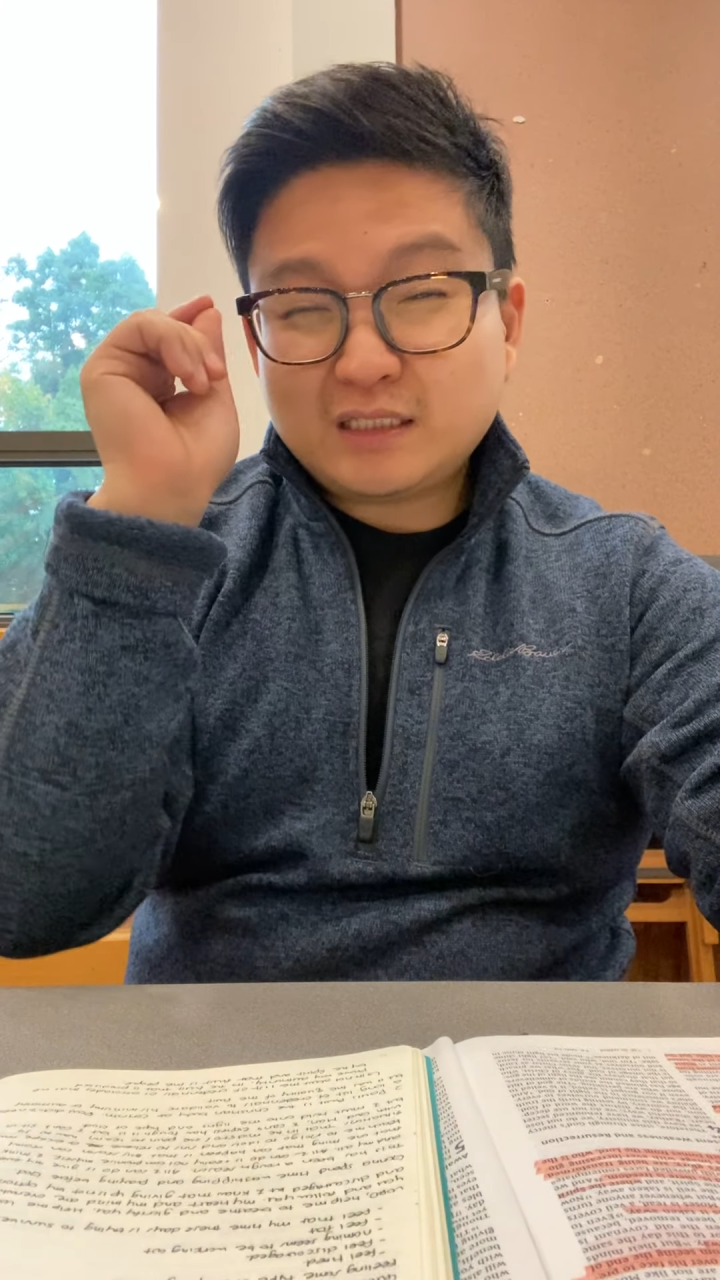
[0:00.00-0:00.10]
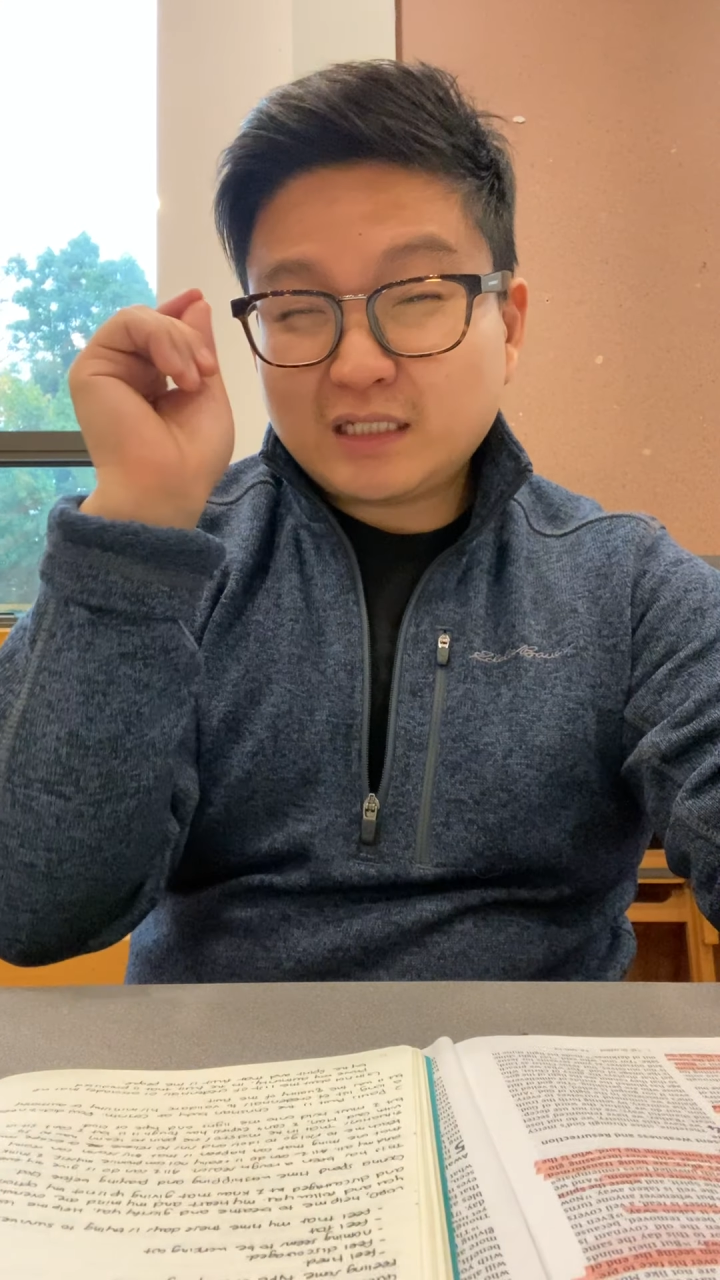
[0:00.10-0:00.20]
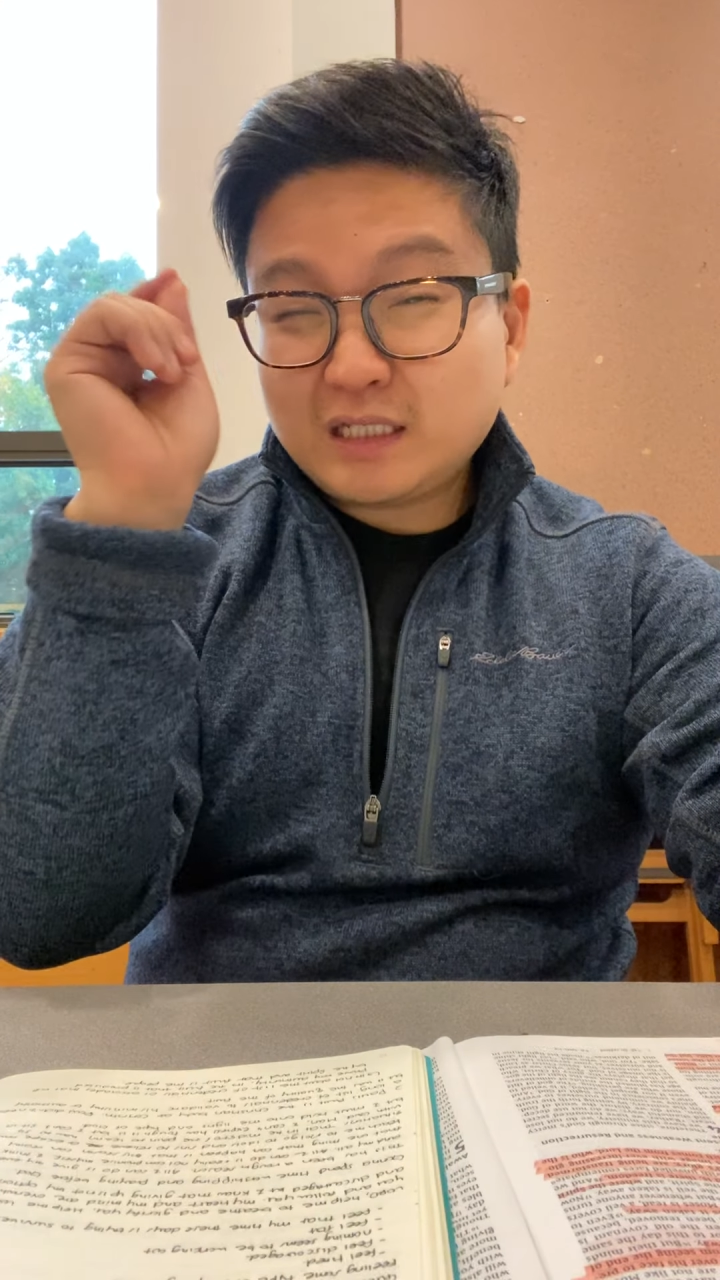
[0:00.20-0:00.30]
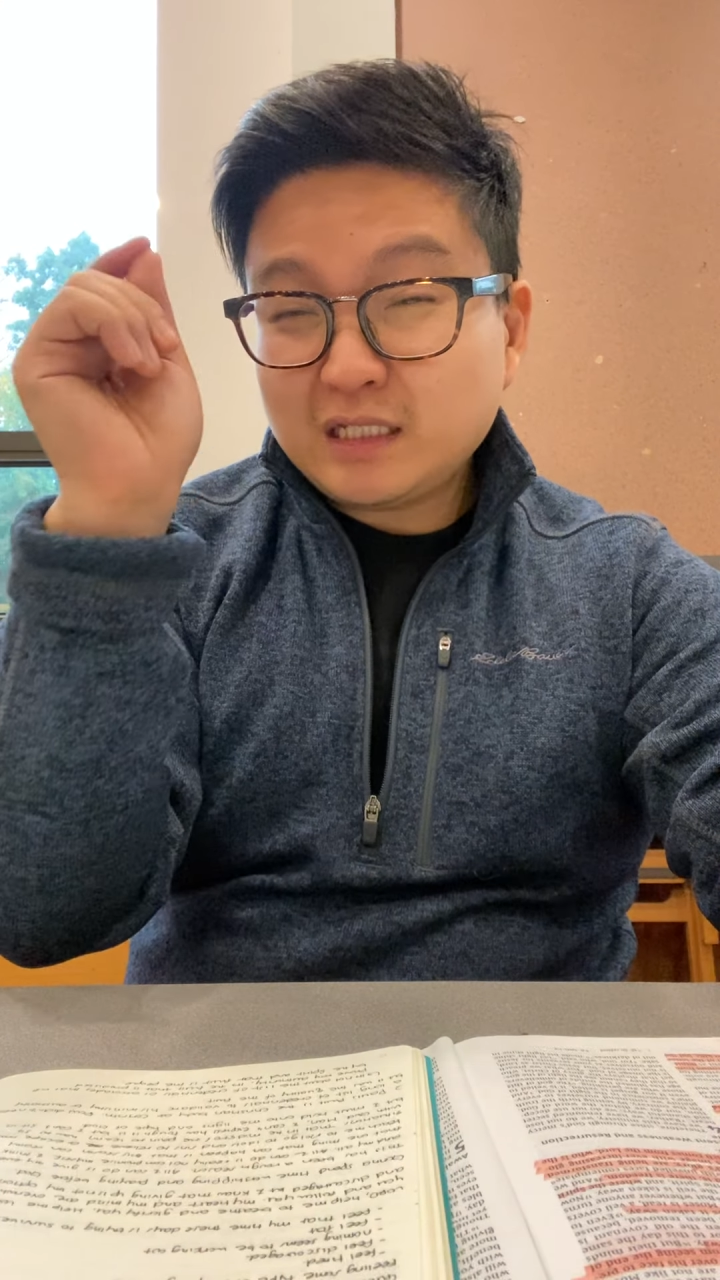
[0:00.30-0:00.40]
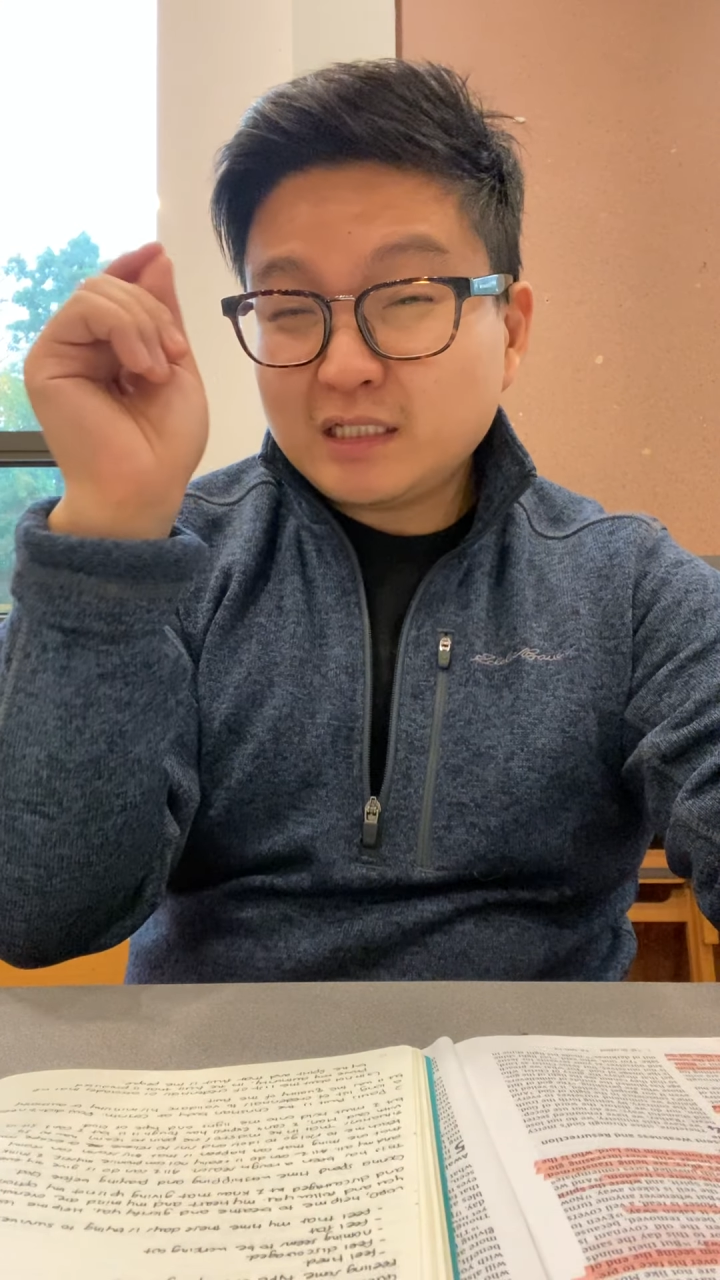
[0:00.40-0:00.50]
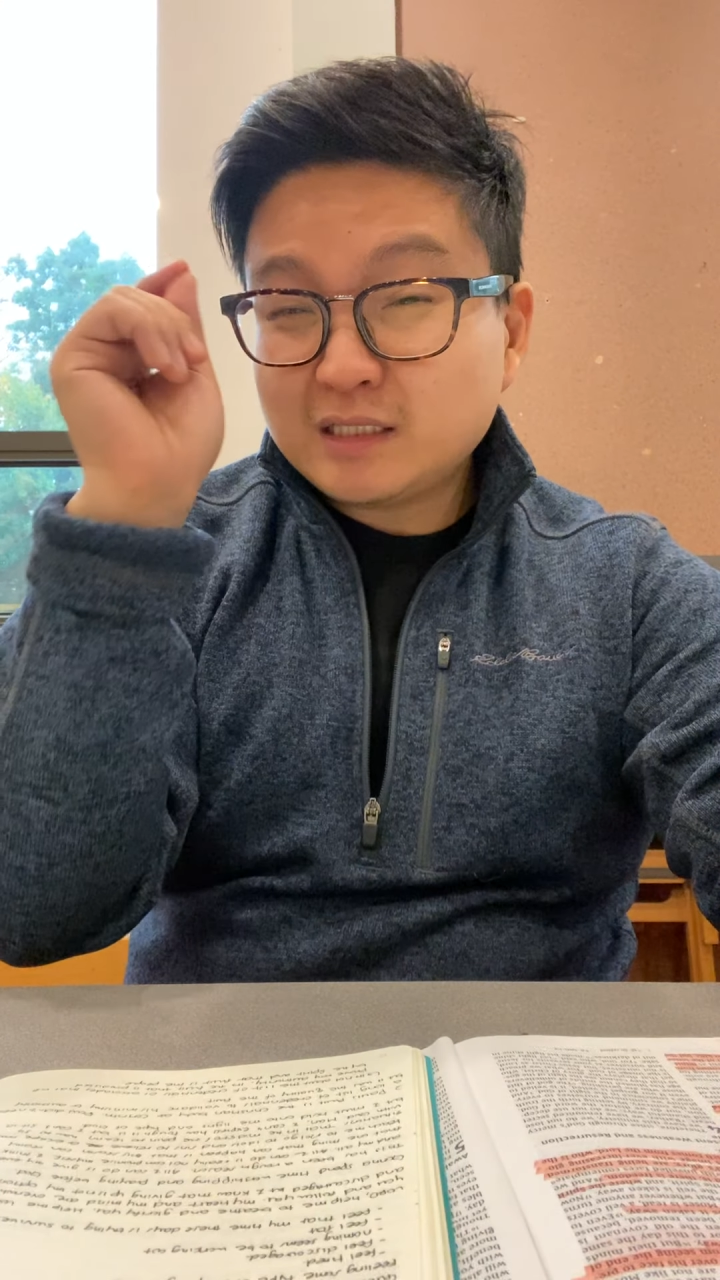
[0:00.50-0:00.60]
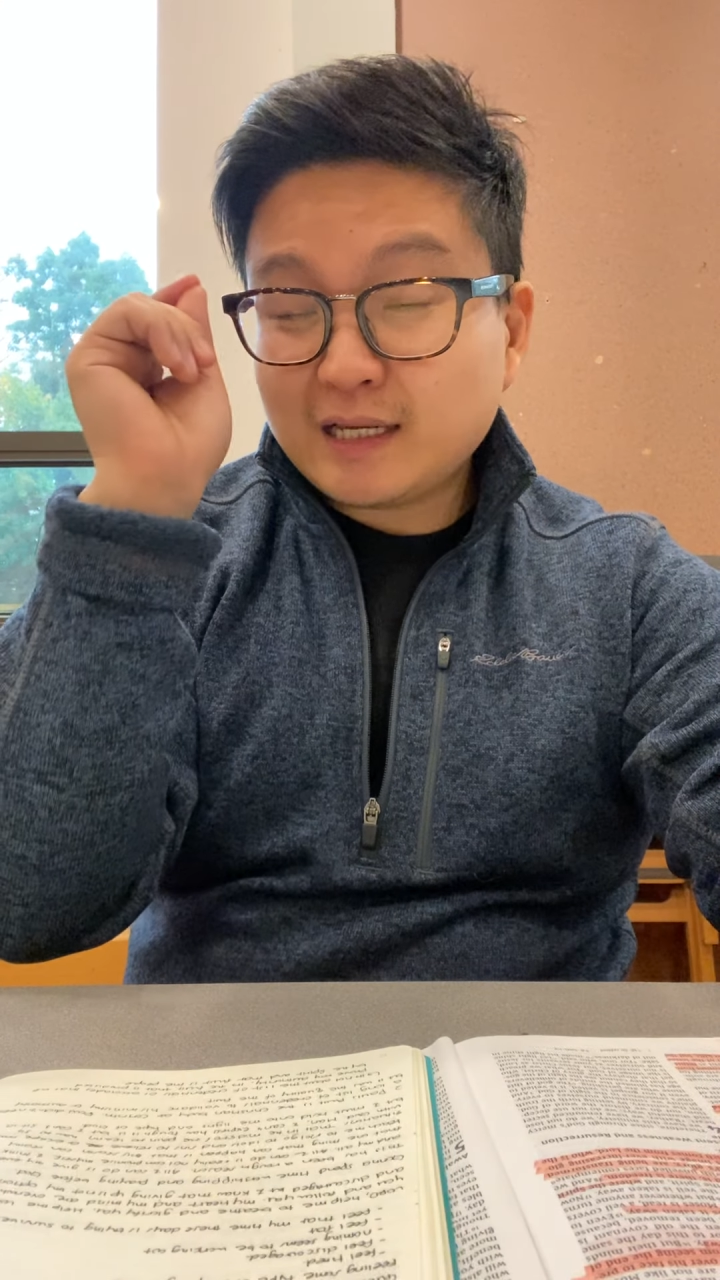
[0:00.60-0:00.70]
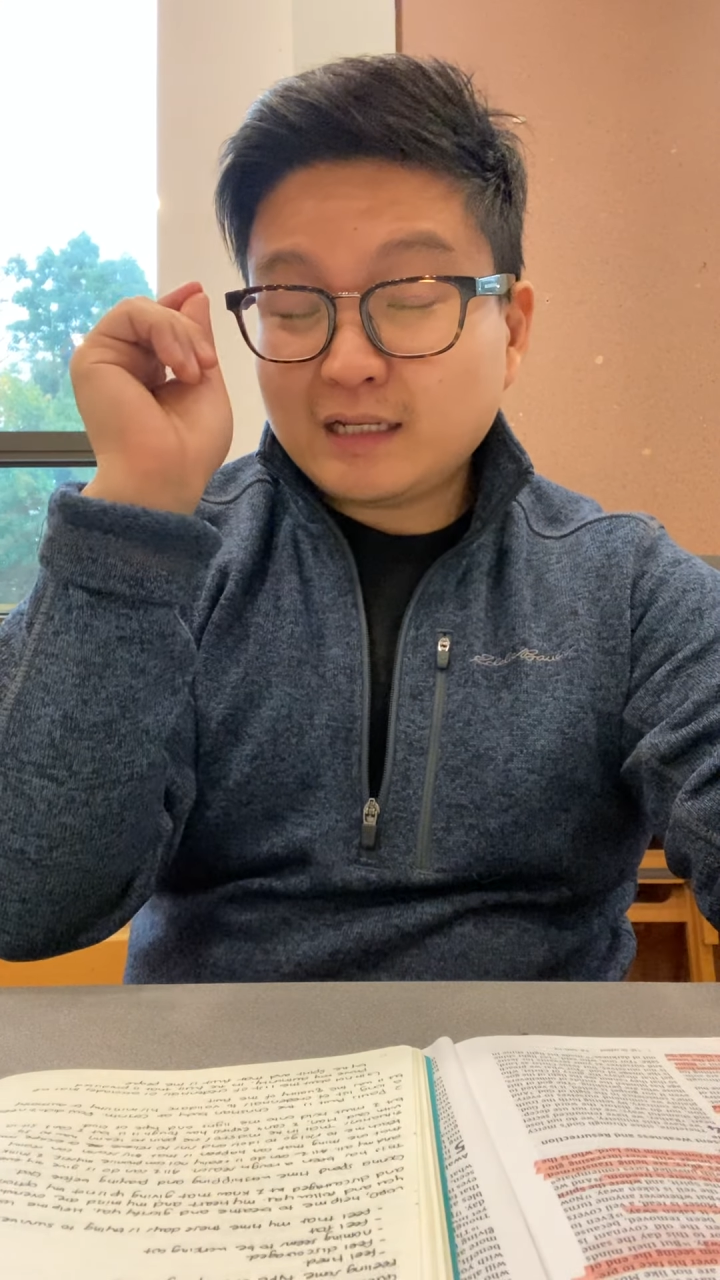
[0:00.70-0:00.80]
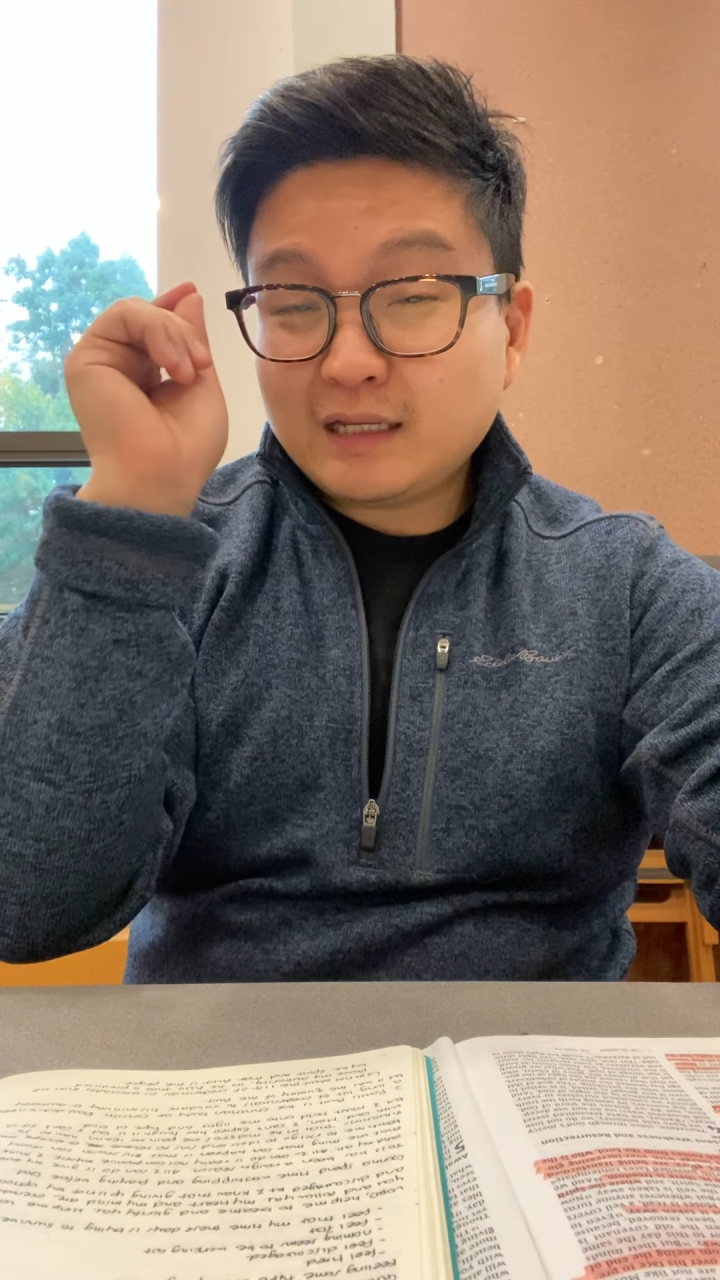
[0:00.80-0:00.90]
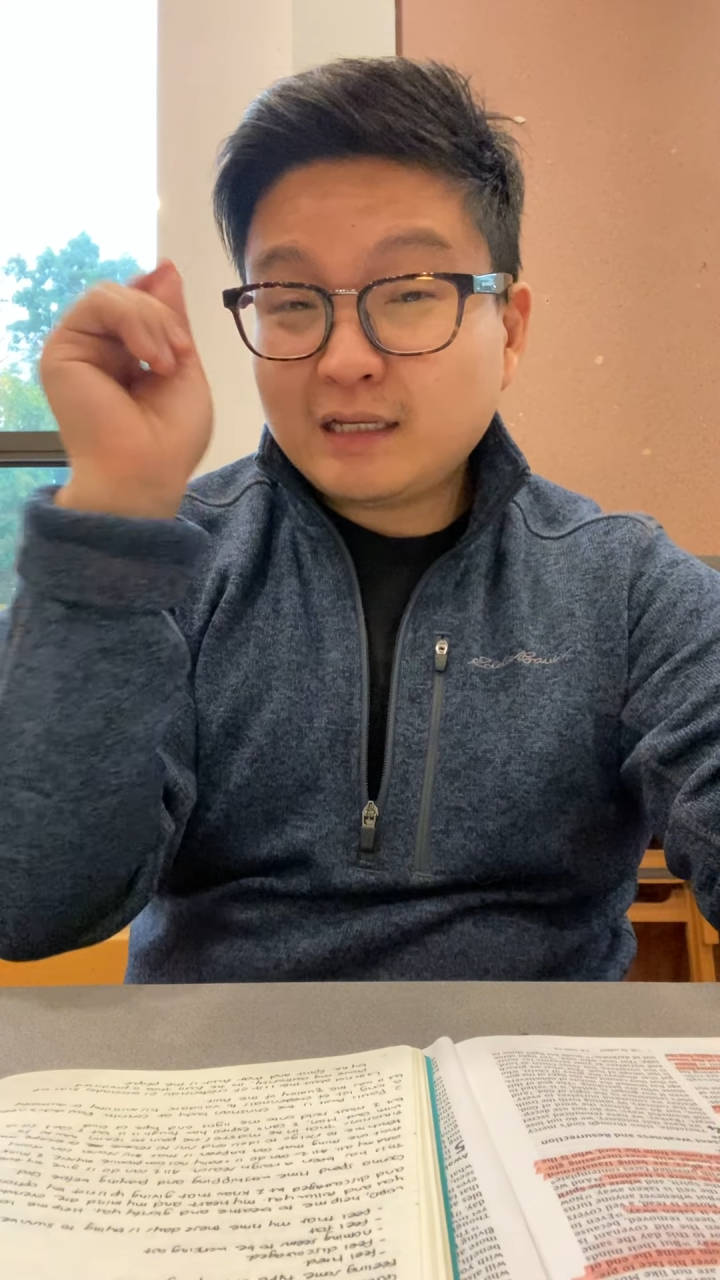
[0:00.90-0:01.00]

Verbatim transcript: tease and